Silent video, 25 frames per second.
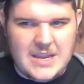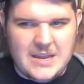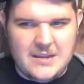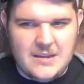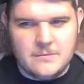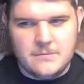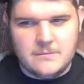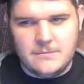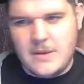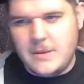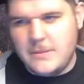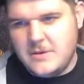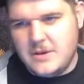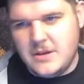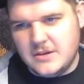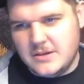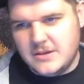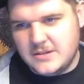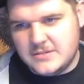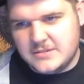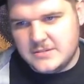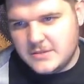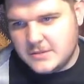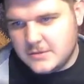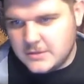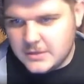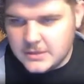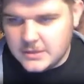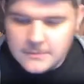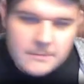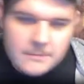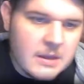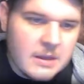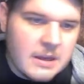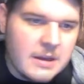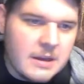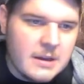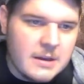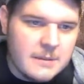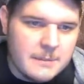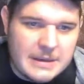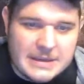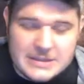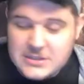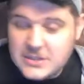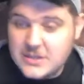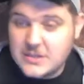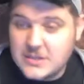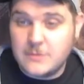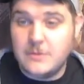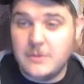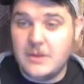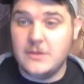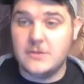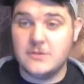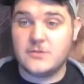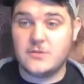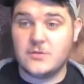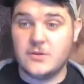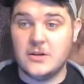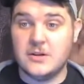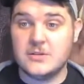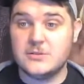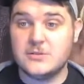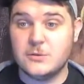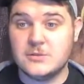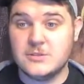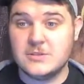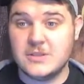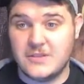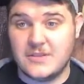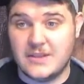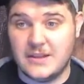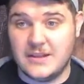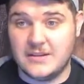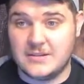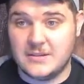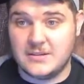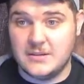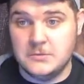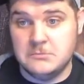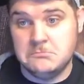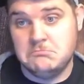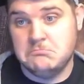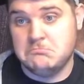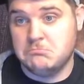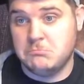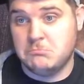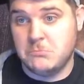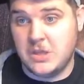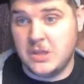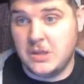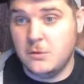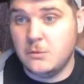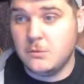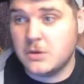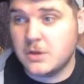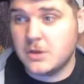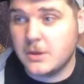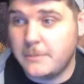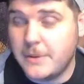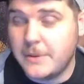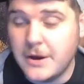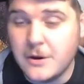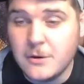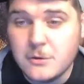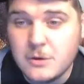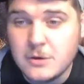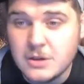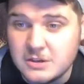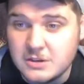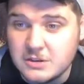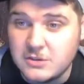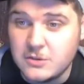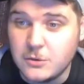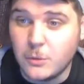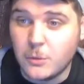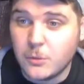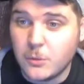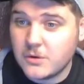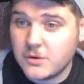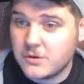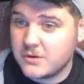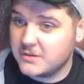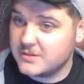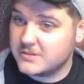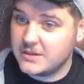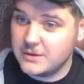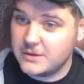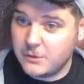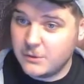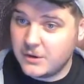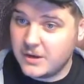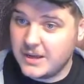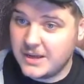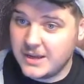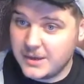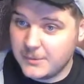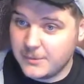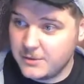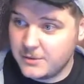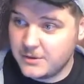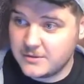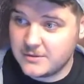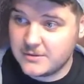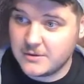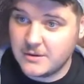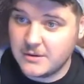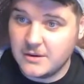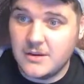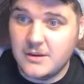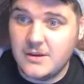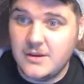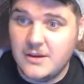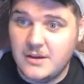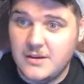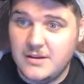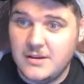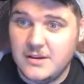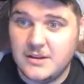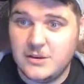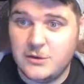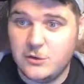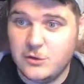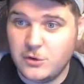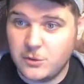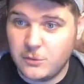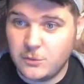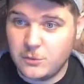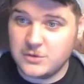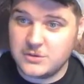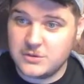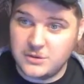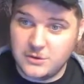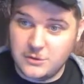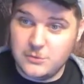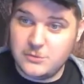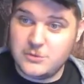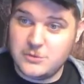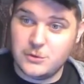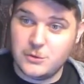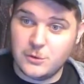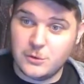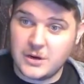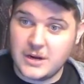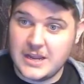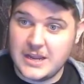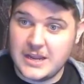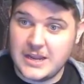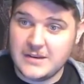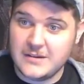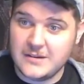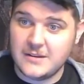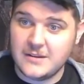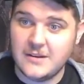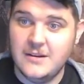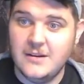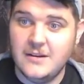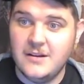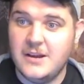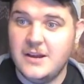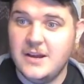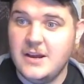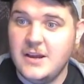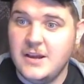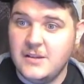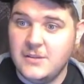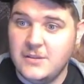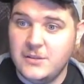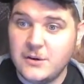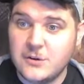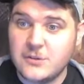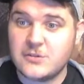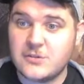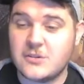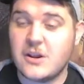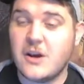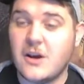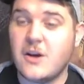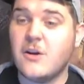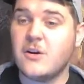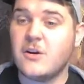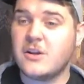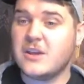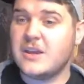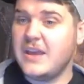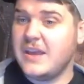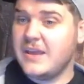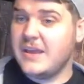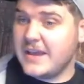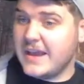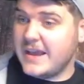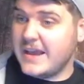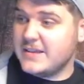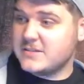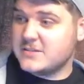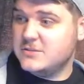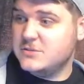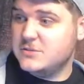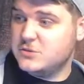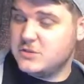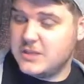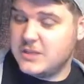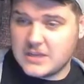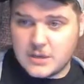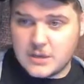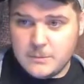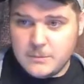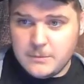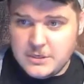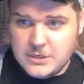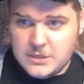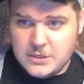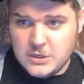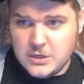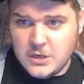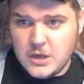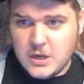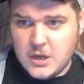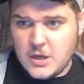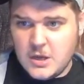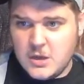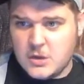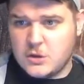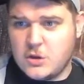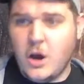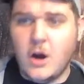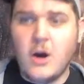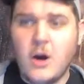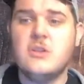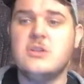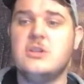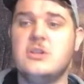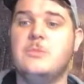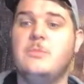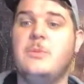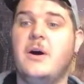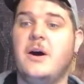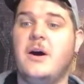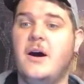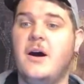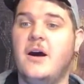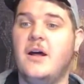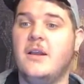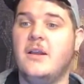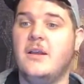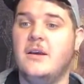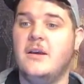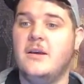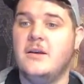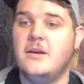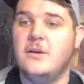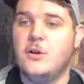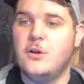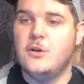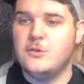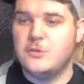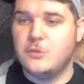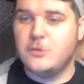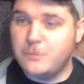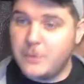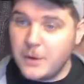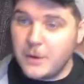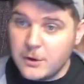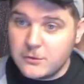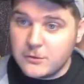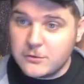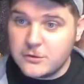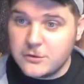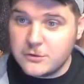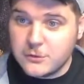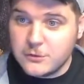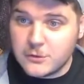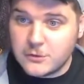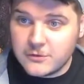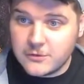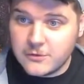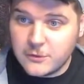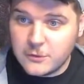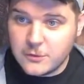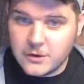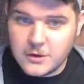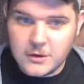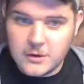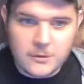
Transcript: Maybe not necessarily. Mage Hand can be used for all sorts of things. You want to poke a door to see what happens, and you don't want to use your hand? There's an arcane essence that can be called upon to poke the door for you.